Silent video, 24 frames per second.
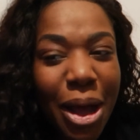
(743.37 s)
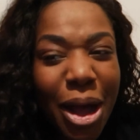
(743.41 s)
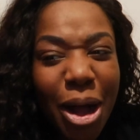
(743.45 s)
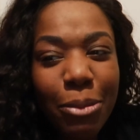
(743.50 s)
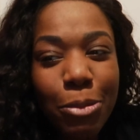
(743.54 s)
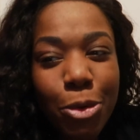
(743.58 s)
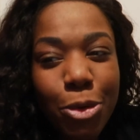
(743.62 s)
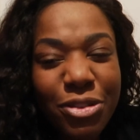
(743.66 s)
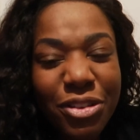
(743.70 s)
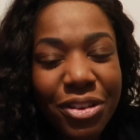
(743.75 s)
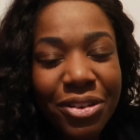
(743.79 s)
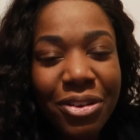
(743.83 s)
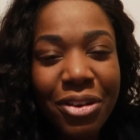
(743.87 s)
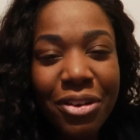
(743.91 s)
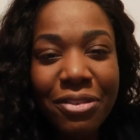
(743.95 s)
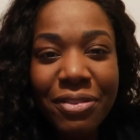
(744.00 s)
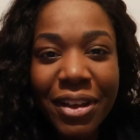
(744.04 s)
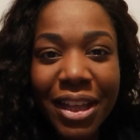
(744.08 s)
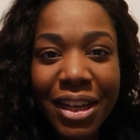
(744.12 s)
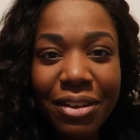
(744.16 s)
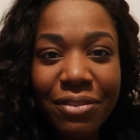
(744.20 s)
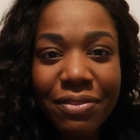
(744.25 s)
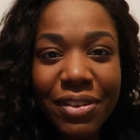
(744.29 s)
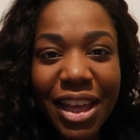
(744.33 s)
I'm also not a
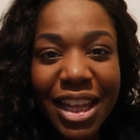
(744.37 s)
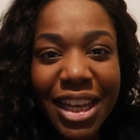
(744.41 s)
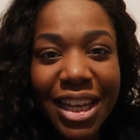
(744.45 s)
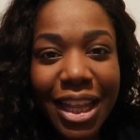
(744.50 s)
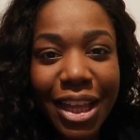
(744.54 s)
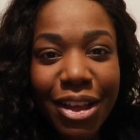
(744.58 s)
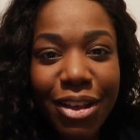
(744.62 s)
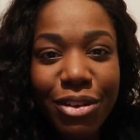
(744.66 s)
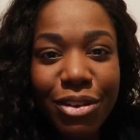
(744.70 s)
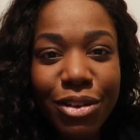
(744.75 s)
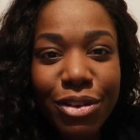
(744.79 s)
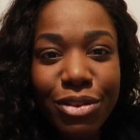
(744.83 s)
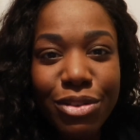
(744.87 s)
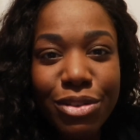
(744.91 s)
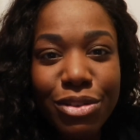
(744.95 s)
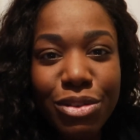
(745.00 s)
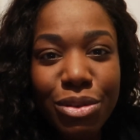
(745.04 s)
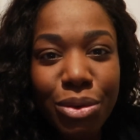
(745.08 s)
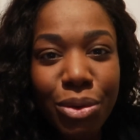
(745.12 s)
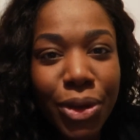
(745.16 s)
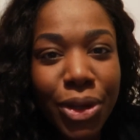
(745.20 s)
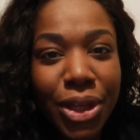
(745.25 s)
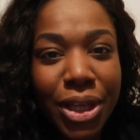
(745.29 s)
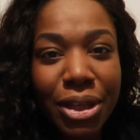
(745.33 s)
fan of kind of like
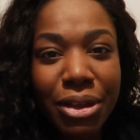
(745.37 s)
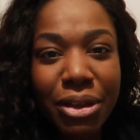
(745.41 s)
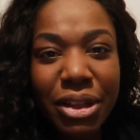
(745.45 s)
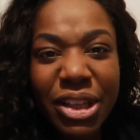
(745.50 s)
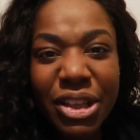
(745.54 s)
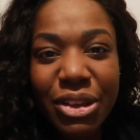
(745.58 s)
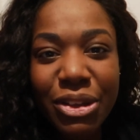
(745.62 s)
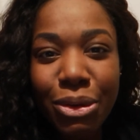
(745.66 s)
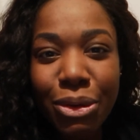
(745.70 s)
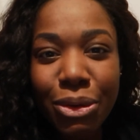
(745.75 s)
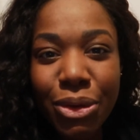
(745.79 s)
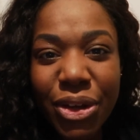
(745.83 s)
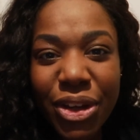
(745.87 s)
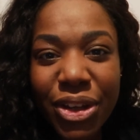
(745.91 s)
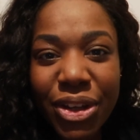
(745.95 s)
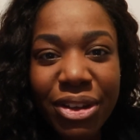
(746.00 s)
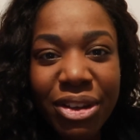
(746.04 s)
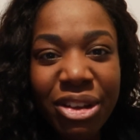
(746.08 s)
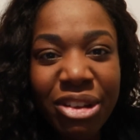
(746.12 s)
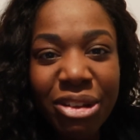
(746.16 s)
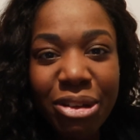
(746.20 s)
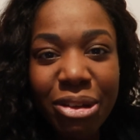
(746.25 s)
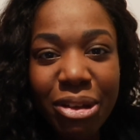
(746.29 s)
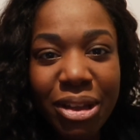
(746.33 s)
soy yogurt
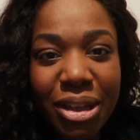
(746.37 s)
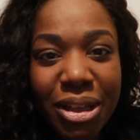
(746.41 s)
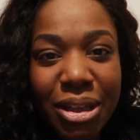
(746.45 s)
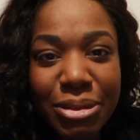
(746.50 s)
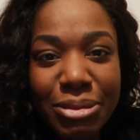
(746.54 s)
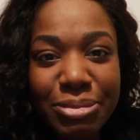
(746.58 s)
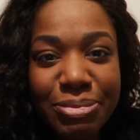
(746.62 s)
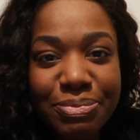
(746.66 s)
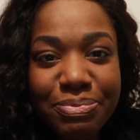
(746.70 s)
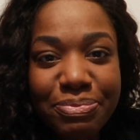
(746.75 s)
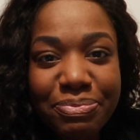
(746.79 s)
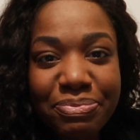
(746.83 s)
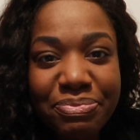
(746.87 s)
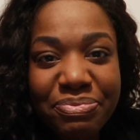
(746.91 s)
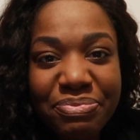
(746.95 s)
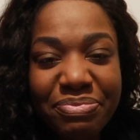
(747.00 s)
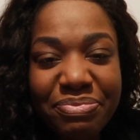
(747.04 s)
and